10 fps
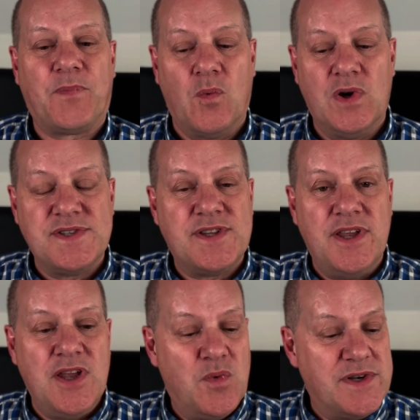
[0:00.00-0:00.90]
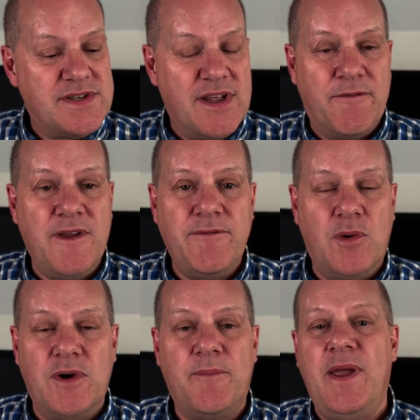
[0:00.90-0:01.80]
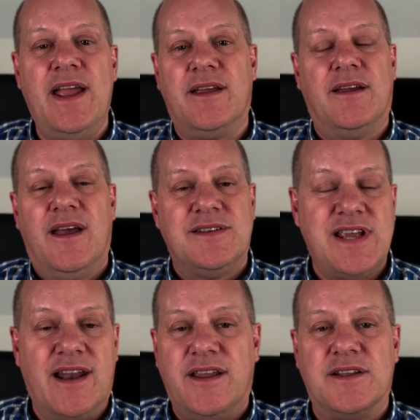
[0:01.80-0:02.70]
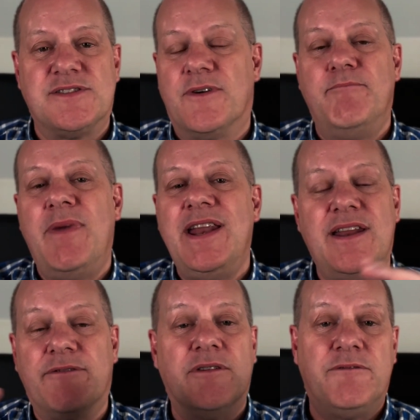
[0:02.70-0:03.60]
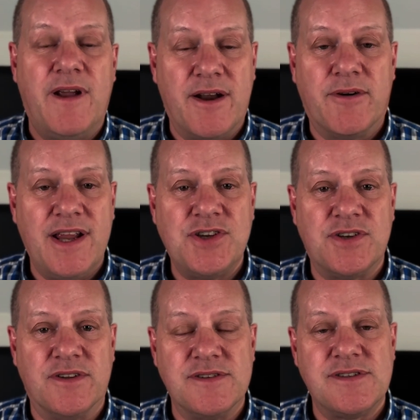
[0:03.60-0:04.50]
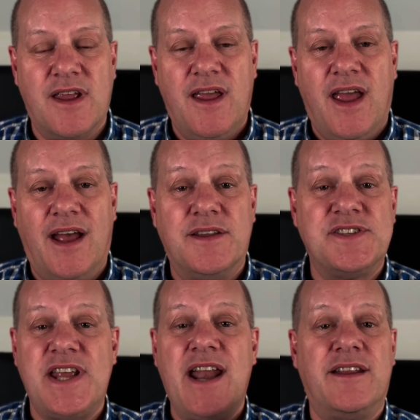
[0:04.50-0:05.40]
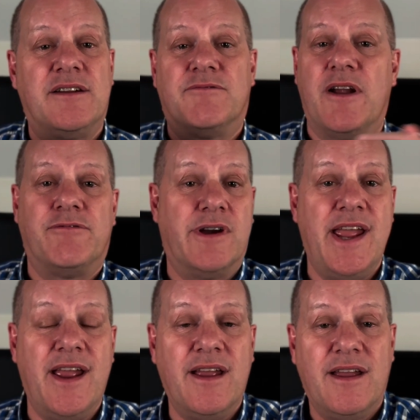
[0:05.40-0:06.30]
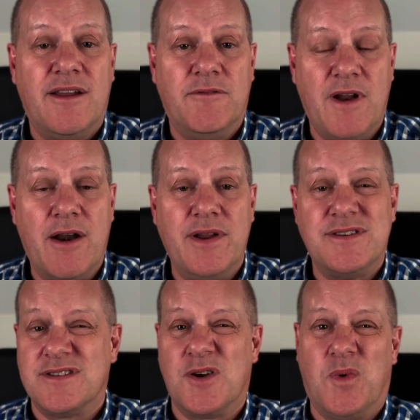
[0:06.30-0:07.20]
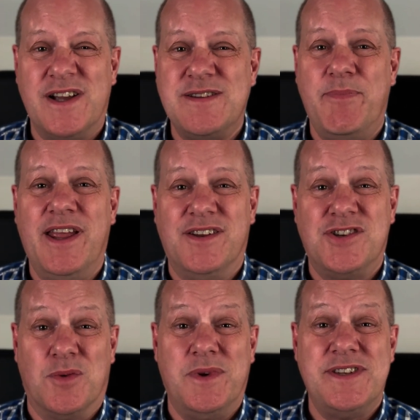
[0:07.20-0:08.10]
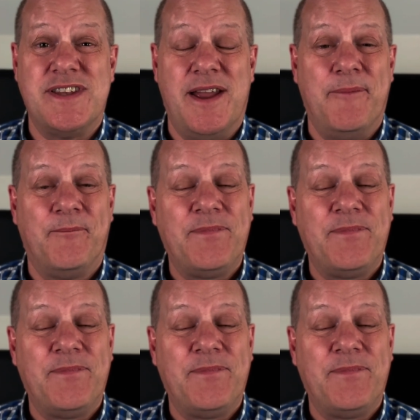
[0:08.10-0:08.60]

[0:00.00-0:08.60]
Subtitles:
was that FIFA would pick delegates from many different federations, and the standard of refereeing varied quite a bit, shall we say.